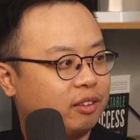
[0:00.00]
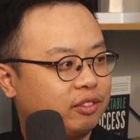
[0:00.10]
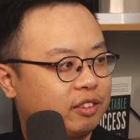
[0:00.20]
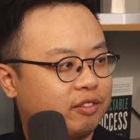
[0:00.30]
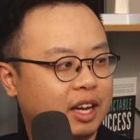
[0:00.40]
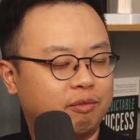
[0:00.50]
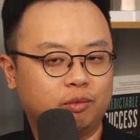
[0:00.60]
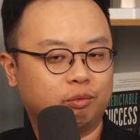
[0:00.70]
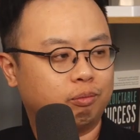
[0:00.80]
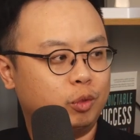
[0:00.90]
If I
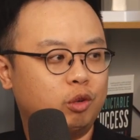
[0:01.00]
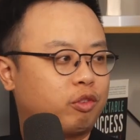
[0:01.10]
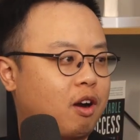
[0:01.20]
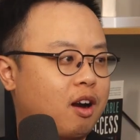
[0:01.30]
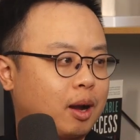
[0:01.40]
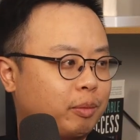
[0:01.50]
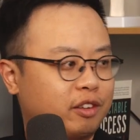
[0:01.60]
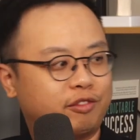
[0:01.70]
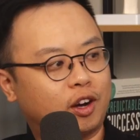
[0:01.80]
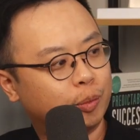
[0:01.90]
move wrong, I'm going
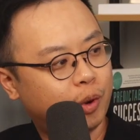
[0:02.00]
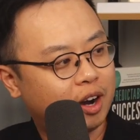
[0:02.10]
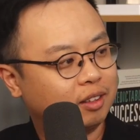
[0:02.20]
to fall apart.